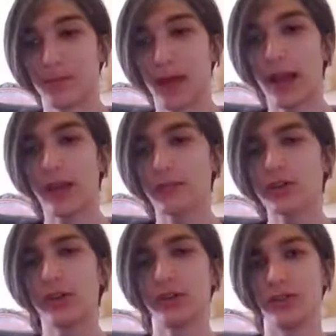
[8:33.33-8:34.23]
And I'm
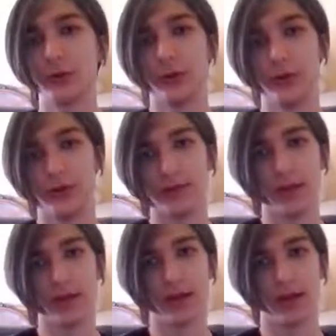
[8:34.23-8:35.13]
sure I'll do more OU
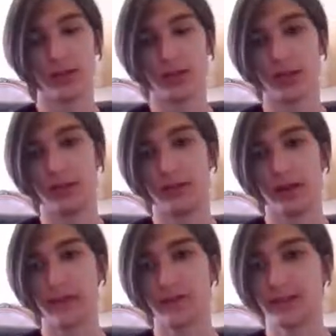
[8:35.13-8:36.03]
laddering on the channel.
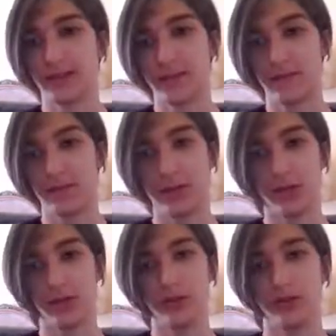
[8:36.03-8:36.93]
I'm just feeling
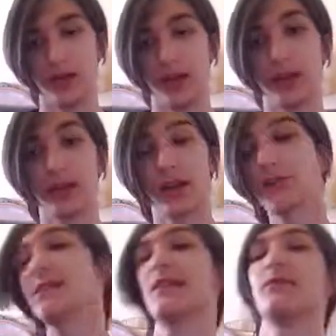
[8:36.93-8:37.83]
UU right now. The other
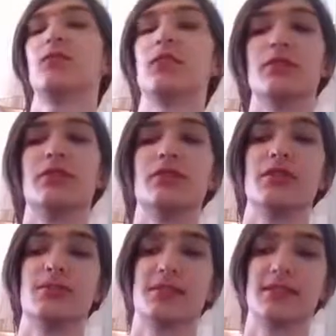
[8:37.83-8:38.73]
reason I'm feeling UU
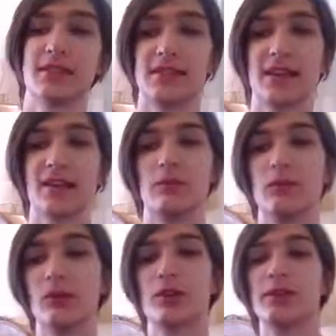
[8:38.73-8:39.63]
is because it's getting me
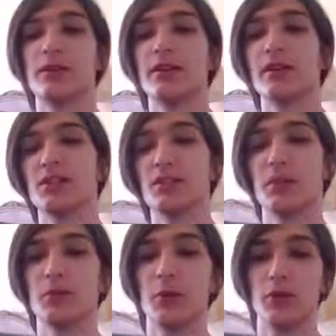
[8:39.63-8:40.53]
more experience
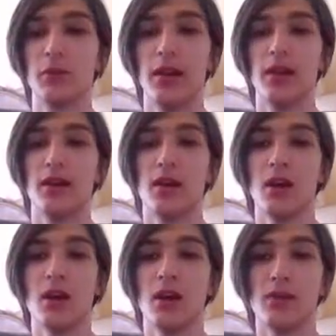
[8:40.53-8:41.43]
with Pokemon
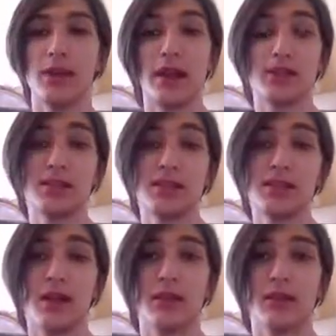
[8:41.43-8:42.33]
that I don't see
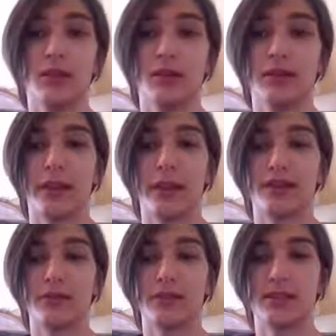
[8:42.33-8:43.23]
on the
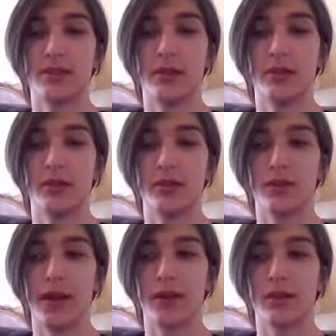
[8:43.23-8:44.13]
OU
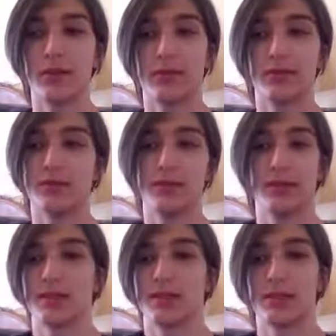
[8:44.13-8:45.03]
ladder. And
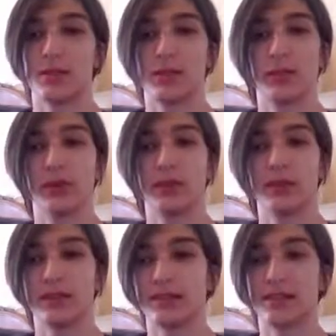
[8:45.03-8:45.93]
this team's a
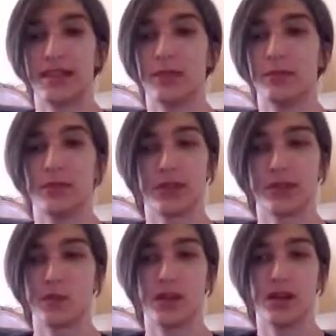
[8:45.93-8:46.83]
perfect example.
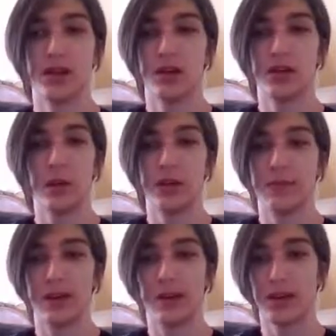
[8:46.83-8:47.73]
Serena, Alolan
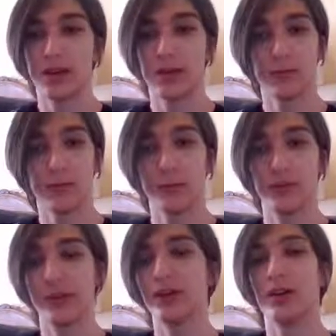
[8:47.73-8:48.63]
Muck,
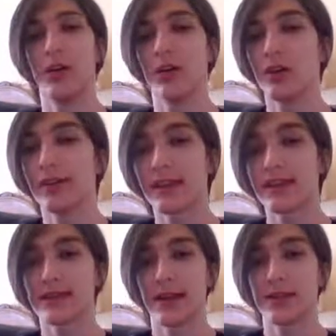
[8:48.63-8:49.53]
Primarina are all
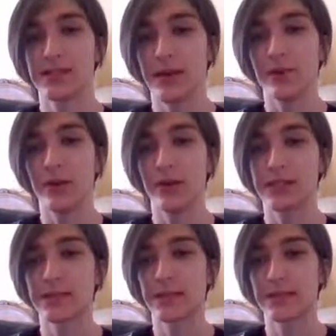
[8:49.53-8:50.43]
things that I just have no
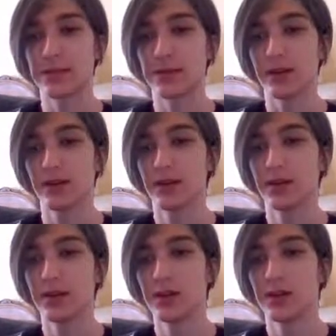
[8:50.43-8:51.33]
experience with.
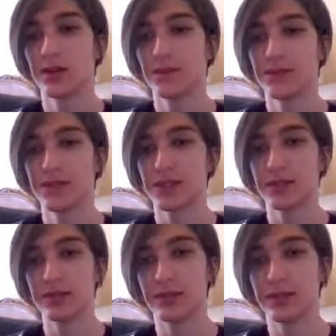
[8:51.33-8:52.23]

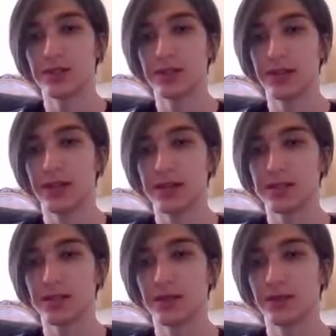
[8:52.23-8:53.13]
So it's super
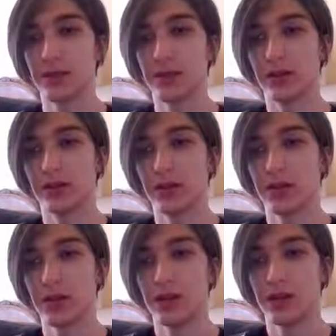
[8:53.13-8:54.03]
nice to
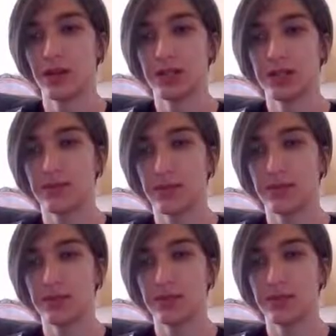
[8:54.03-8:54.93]
be
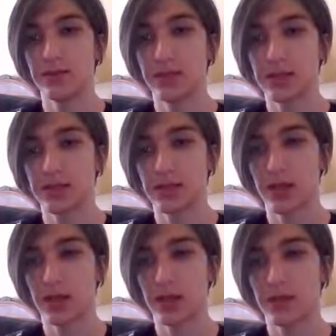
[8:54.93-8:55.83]
able to do this.
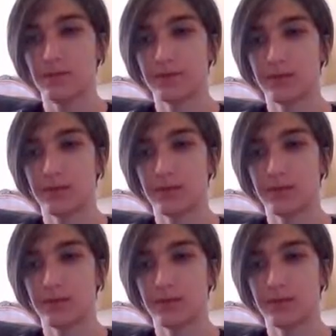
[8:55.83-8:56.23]
So